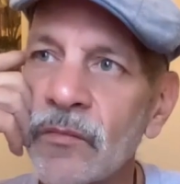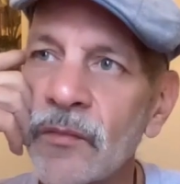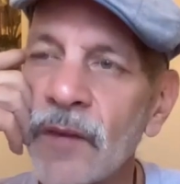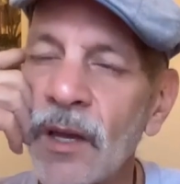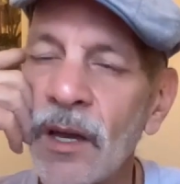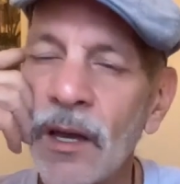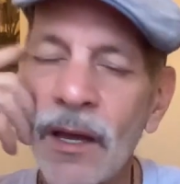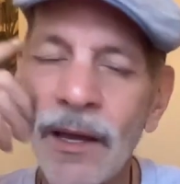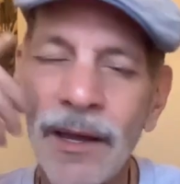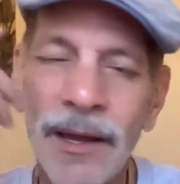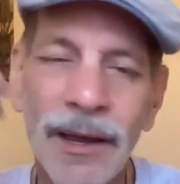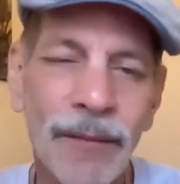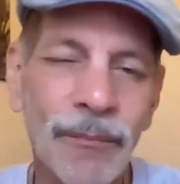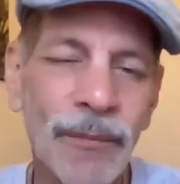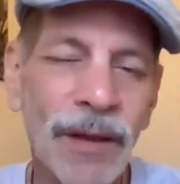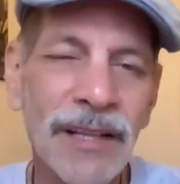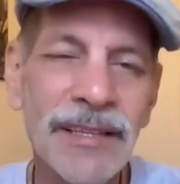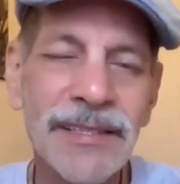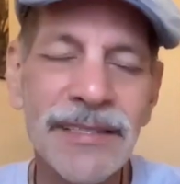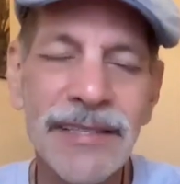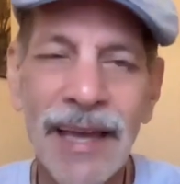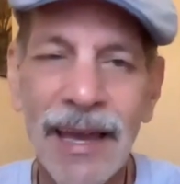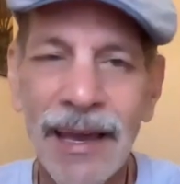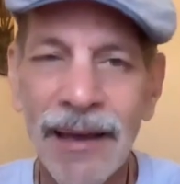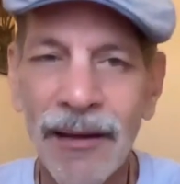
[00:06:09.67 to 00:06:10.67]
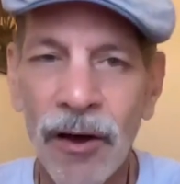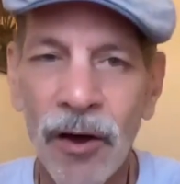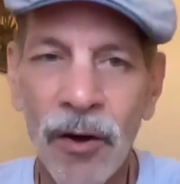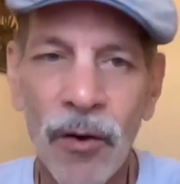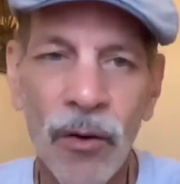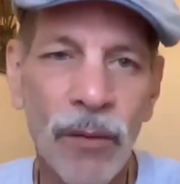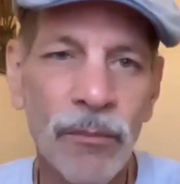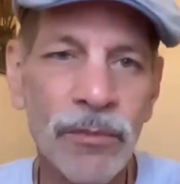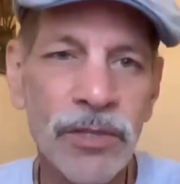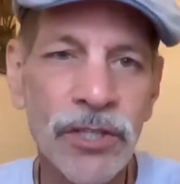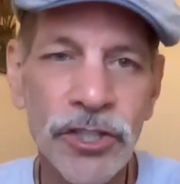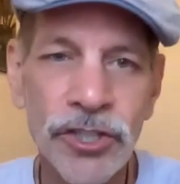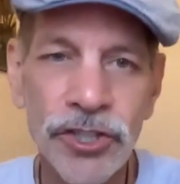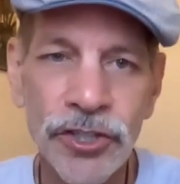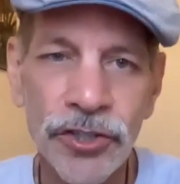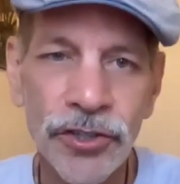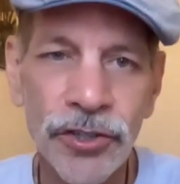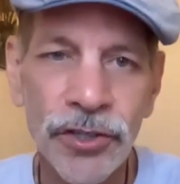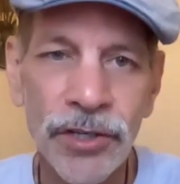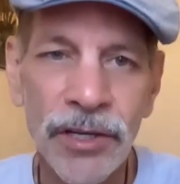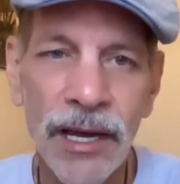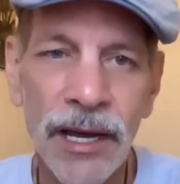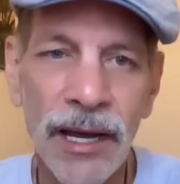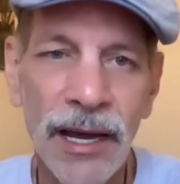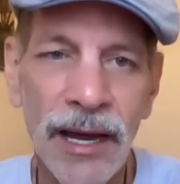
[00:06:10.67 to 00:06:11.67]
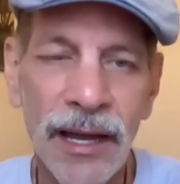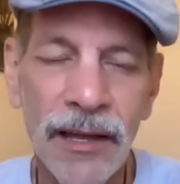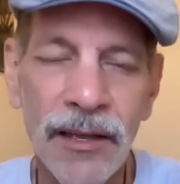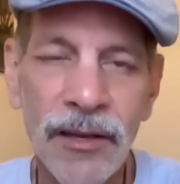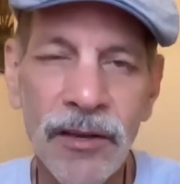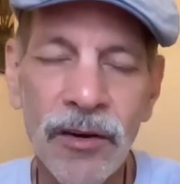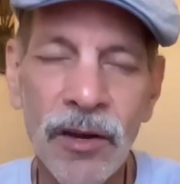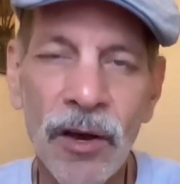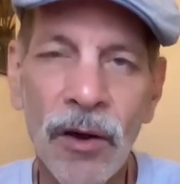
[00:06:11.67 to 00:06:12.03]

And I'm not saying, oh, I'm such a good guy.